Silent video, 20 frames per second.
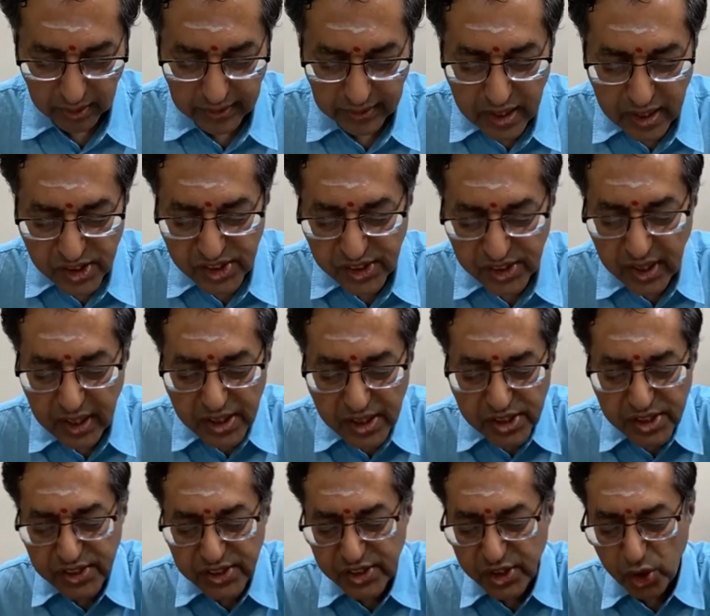Their
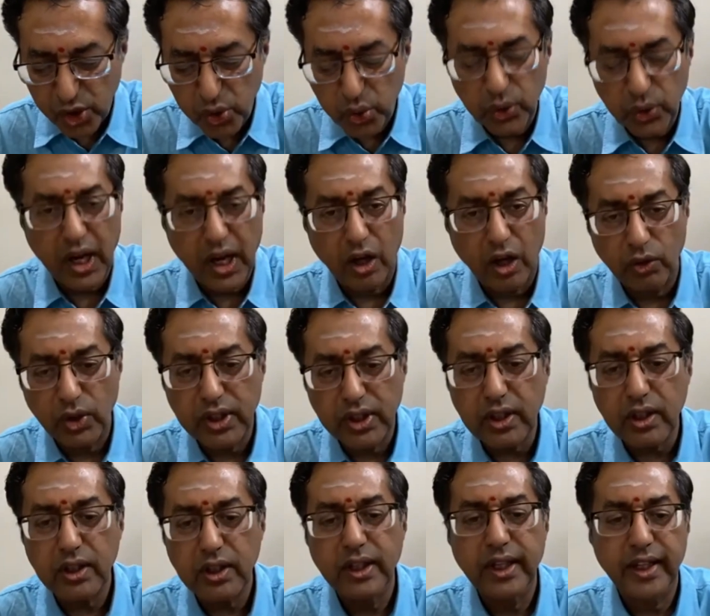screeches grew
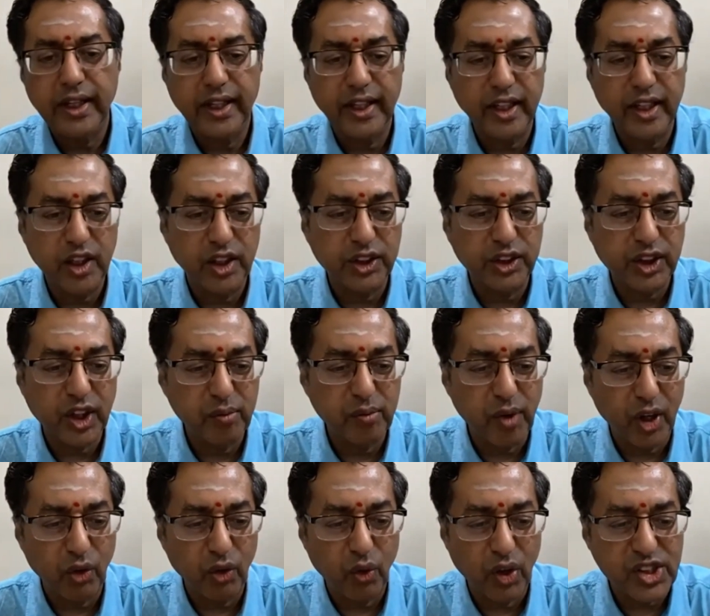louder in Sri
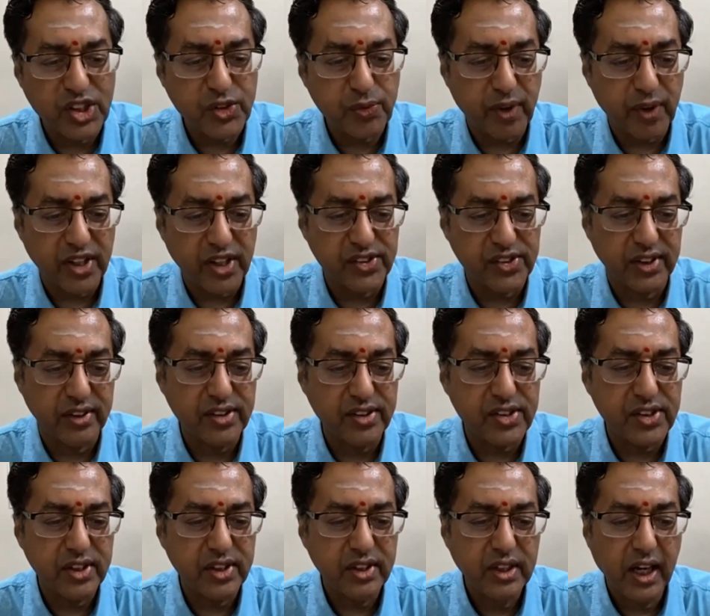Bhagavan's
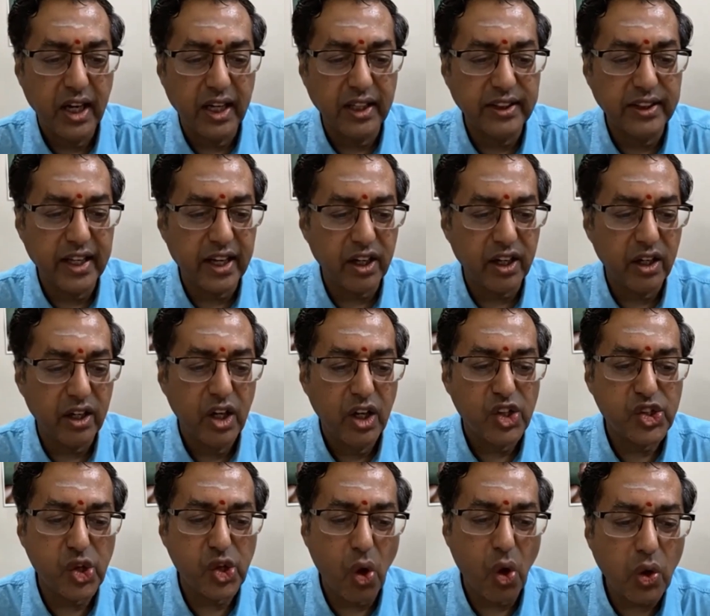presence and their
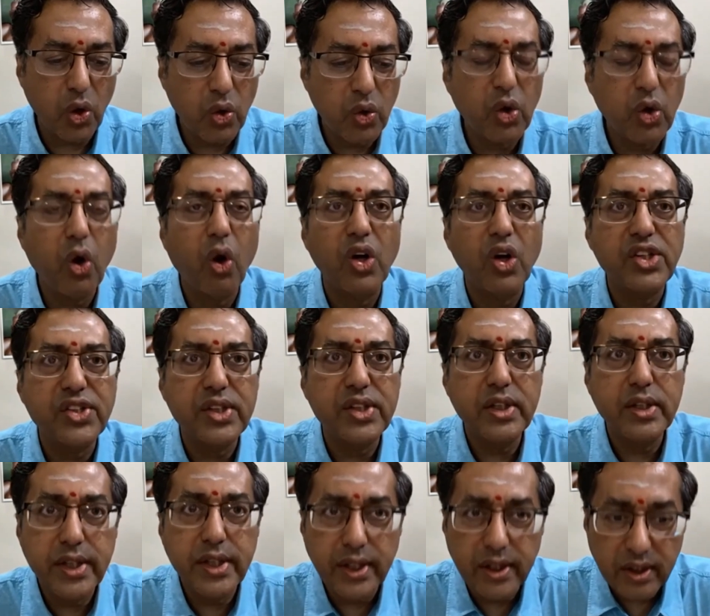sorrow
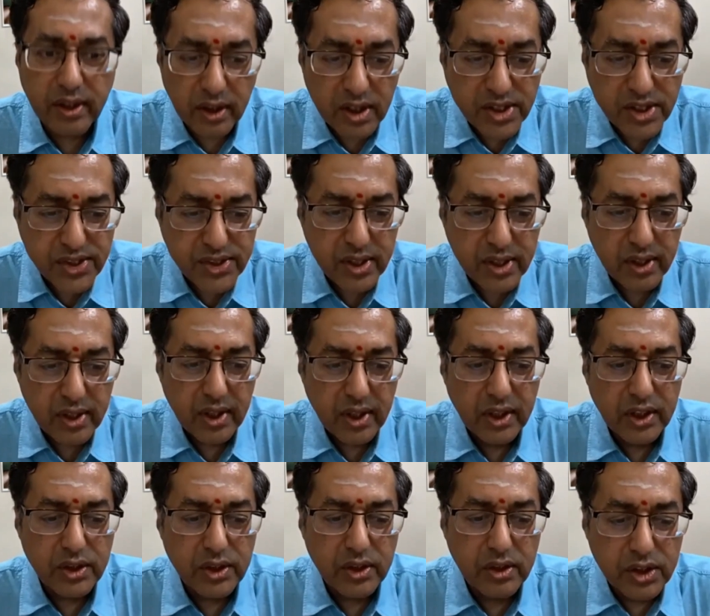caused tears
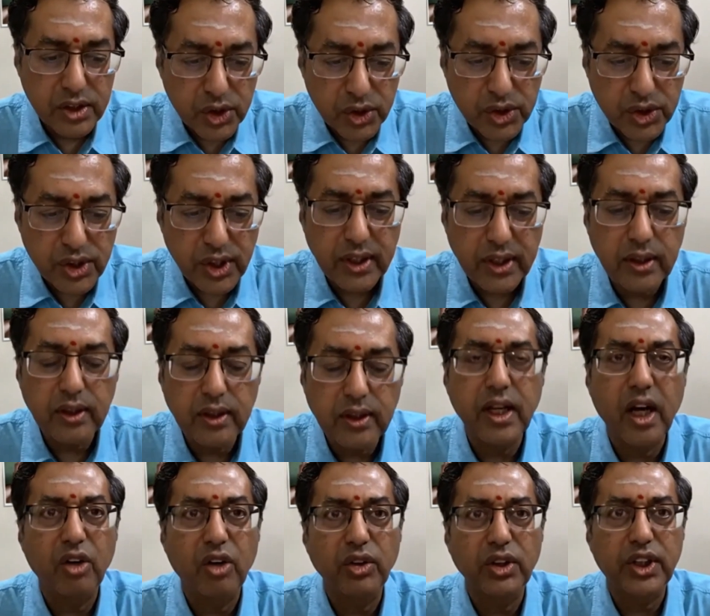to trickle
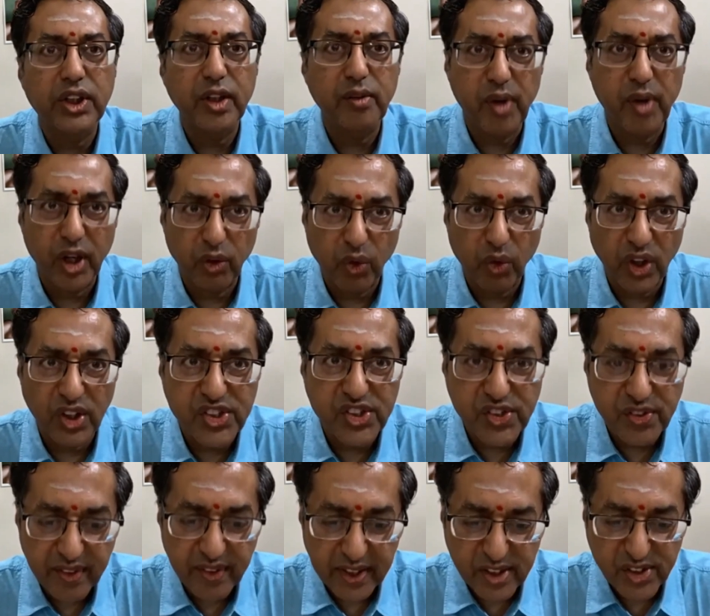down Sri
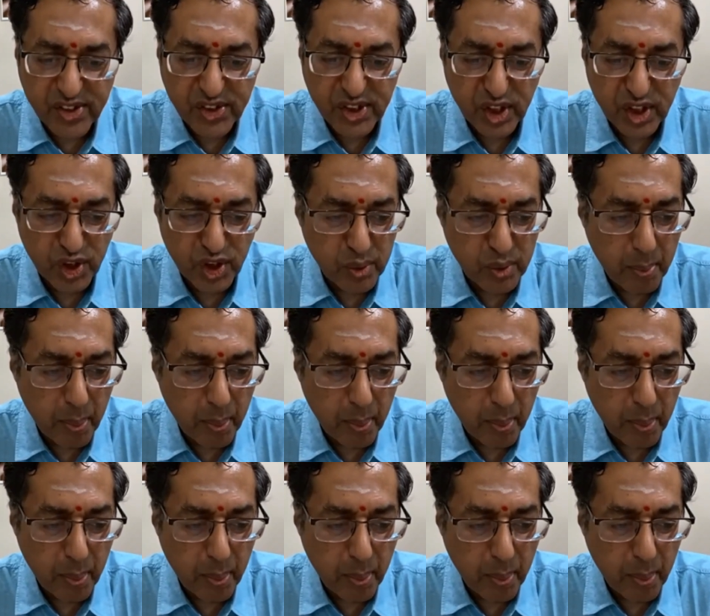Bhagavan's face.